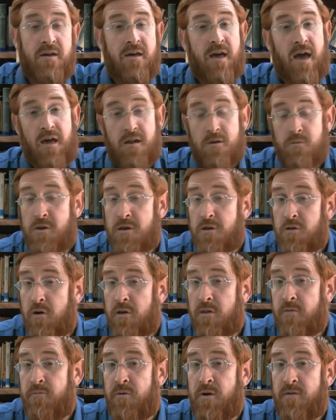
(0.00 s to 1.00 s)
As we saw
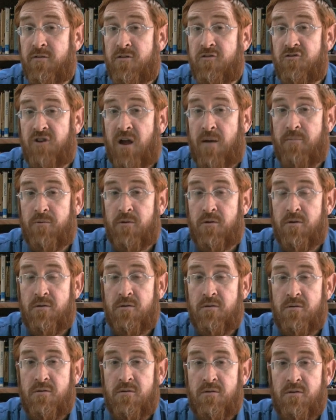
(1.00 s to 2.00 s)
in the previous chapter,
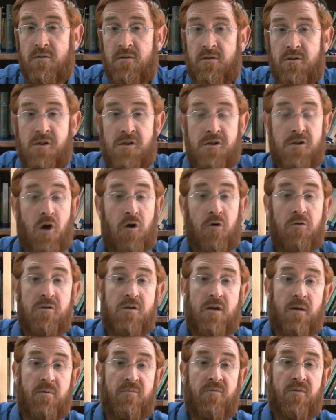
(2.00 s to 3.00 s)
stones
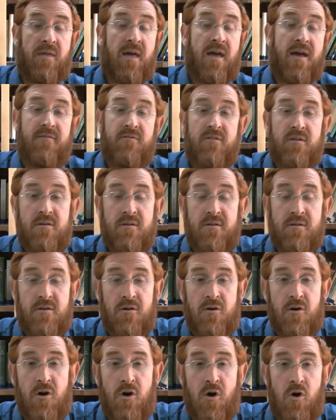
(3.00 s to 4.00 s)
coming from the heaven,
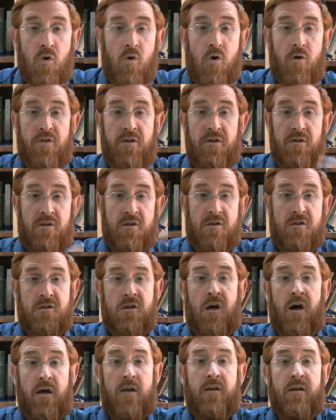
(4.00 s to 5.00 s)
or the
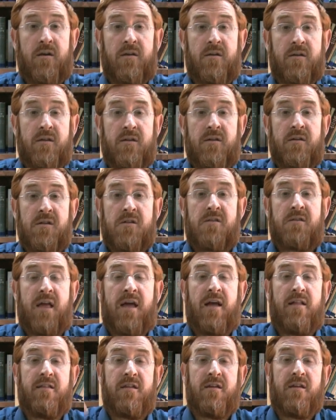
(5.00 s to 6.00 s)
sun
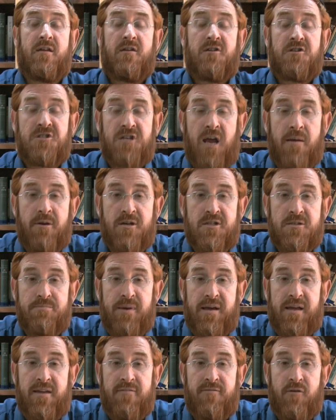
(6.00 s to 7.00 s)
standing, Shemesh
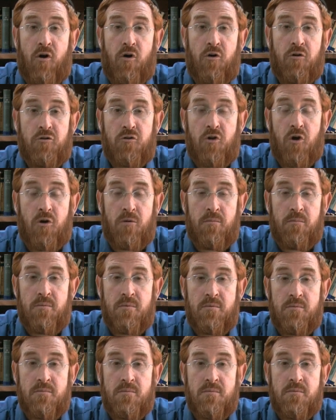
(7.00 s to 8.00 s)
Begiv'on dome.
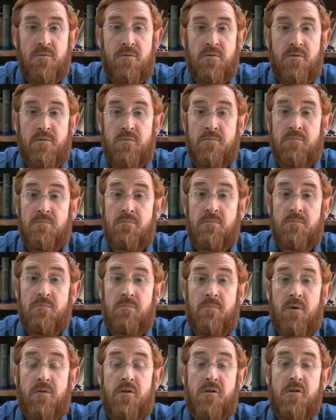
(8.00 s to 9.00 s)

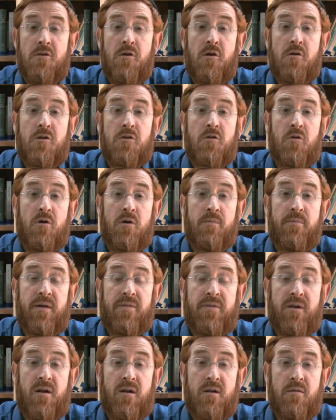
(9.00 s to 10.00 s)
But there's no story
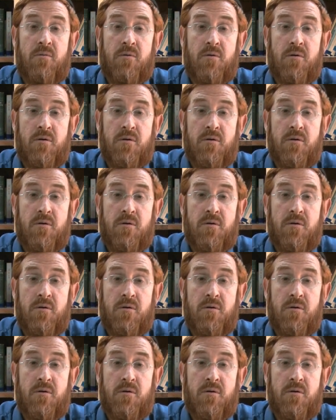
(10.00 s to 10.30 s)
about that anymore.